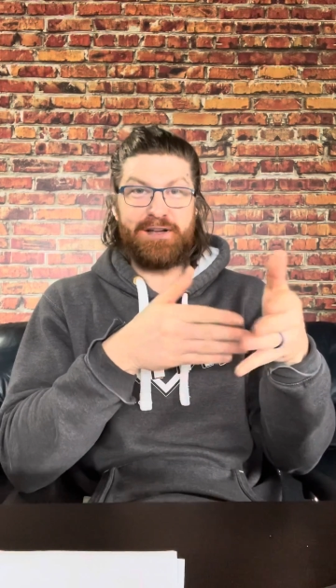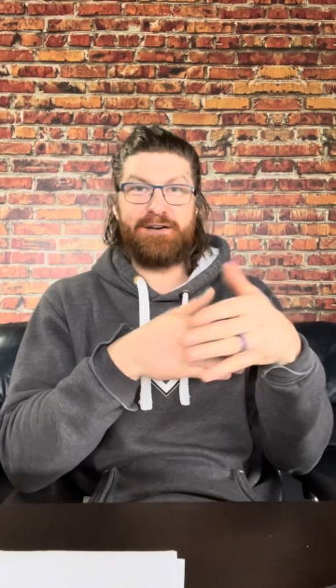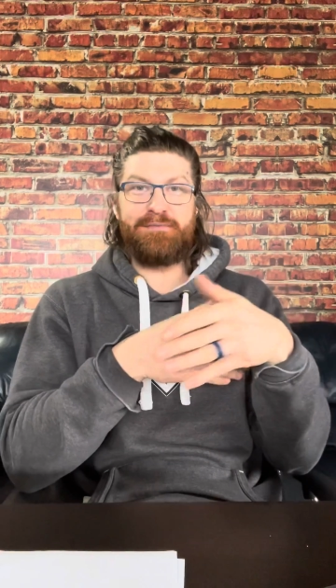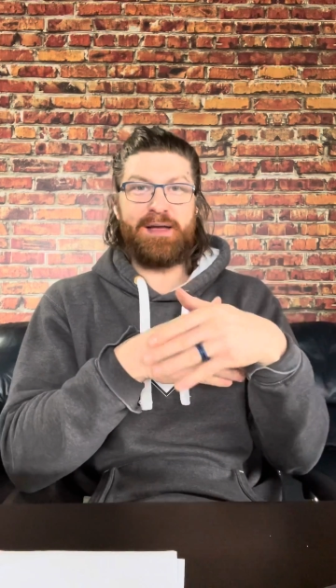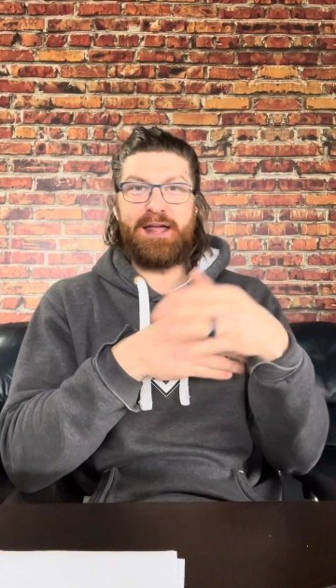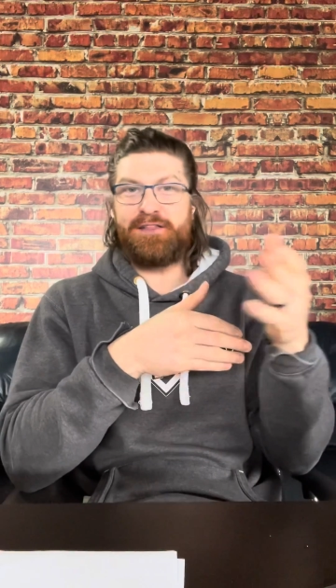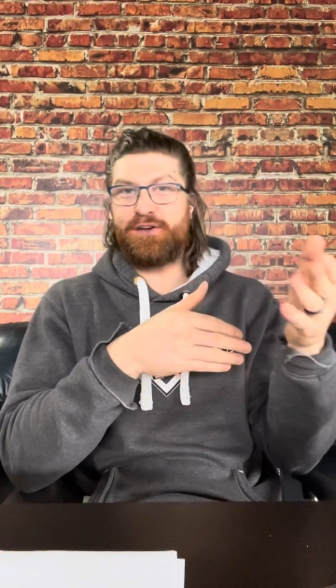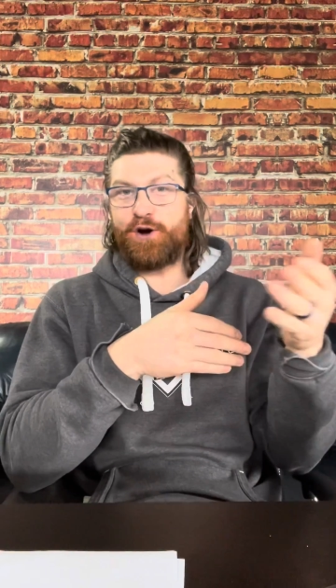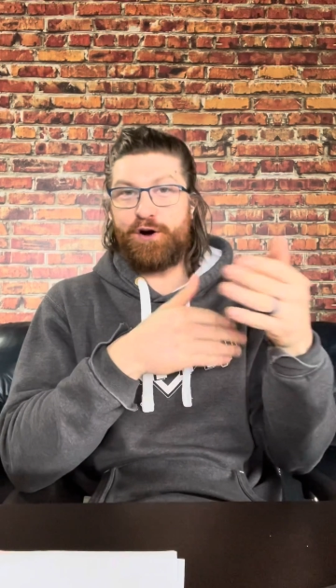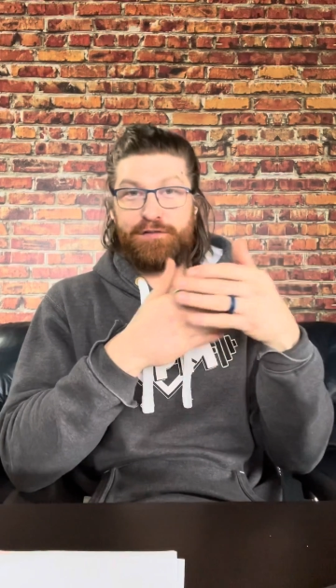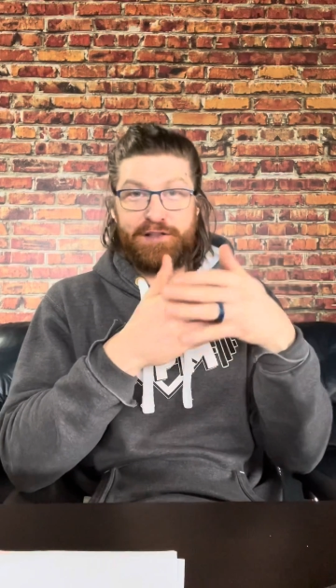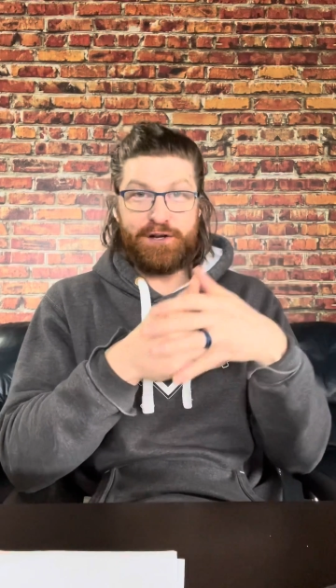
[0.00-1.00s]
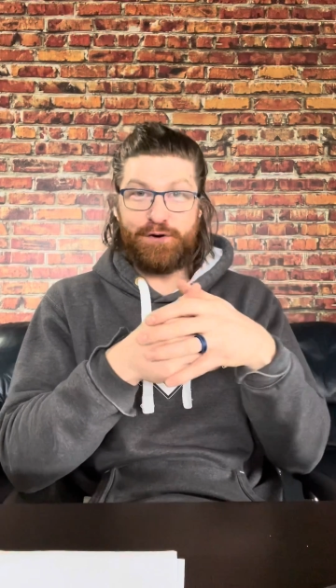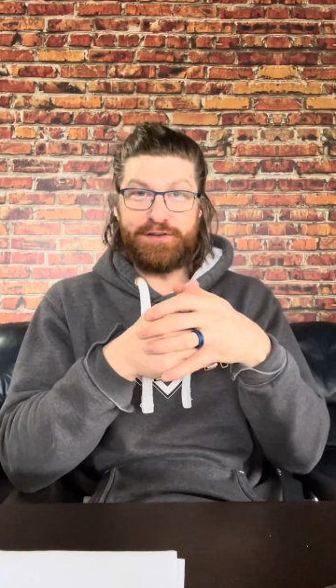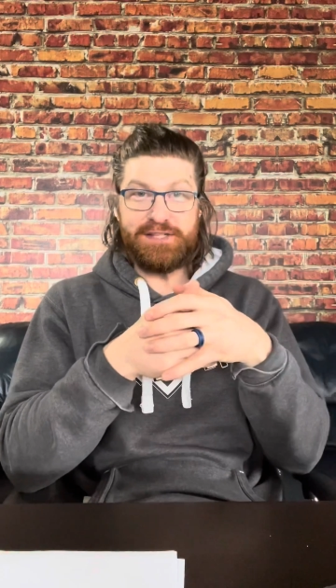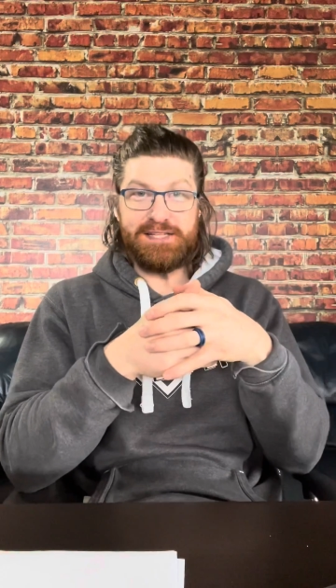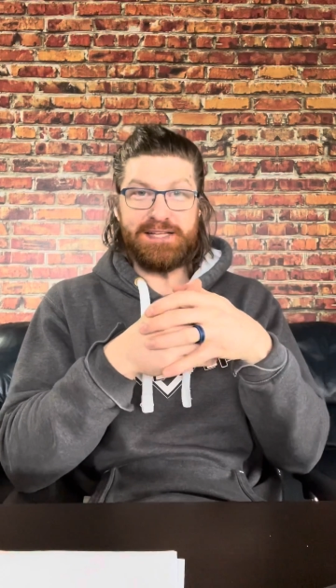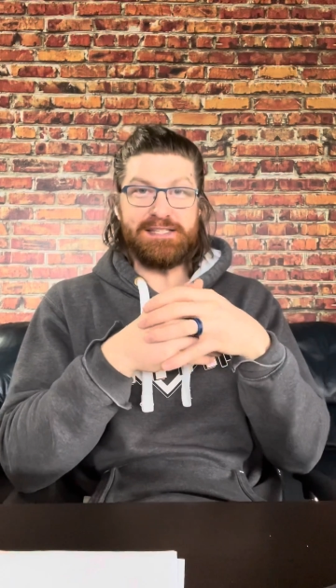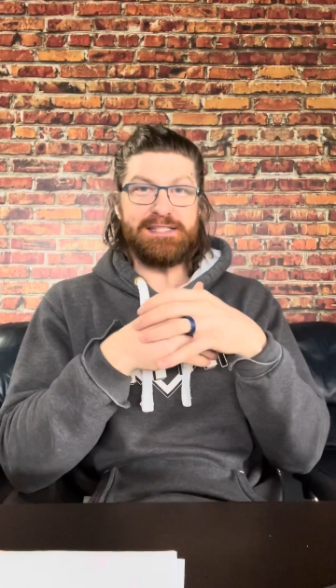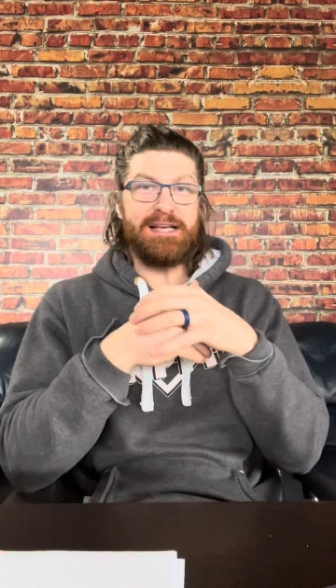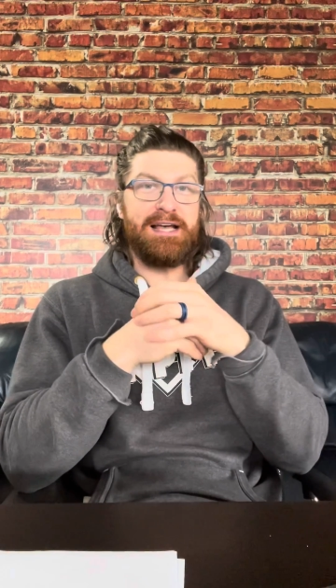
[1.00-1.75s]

they're ahead of the curve and they know these things.